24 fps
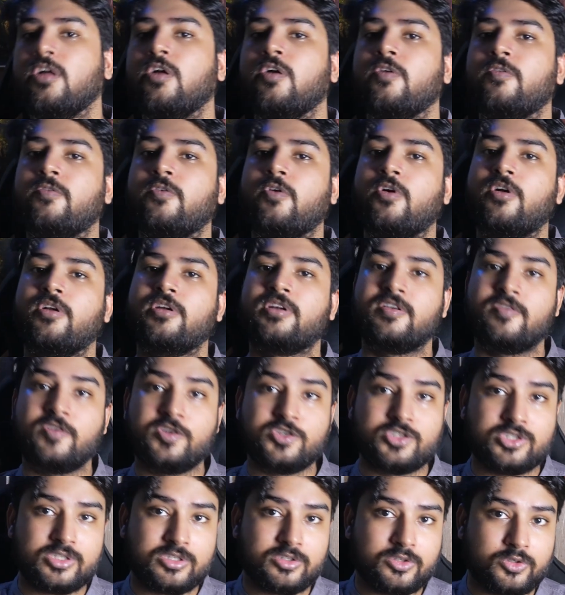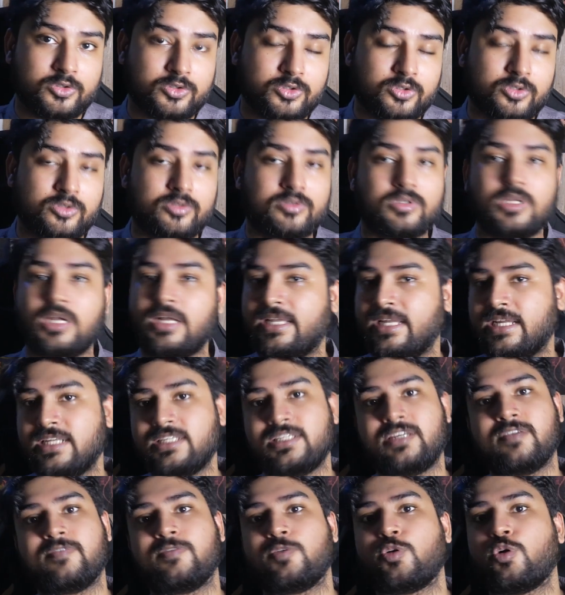For revision, you should again
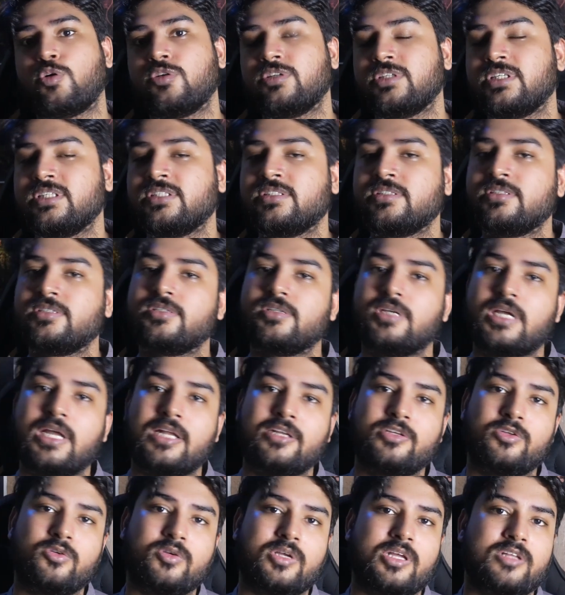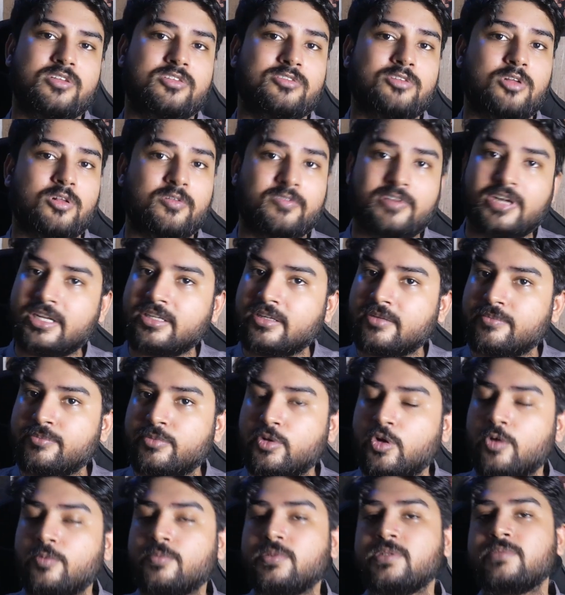give contest, and you can solve random
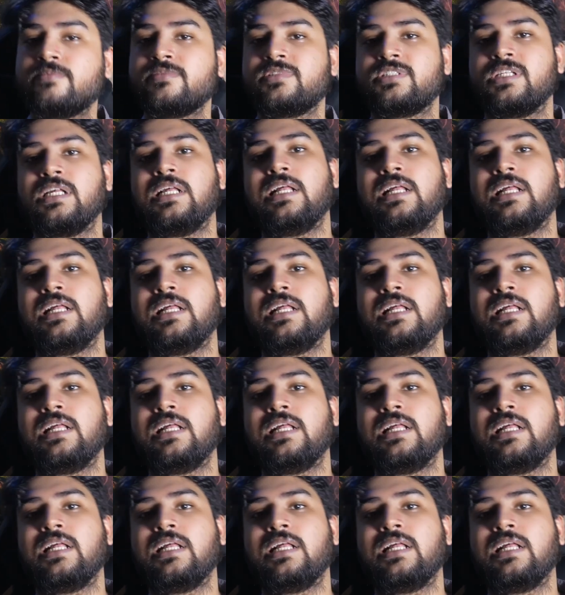problems,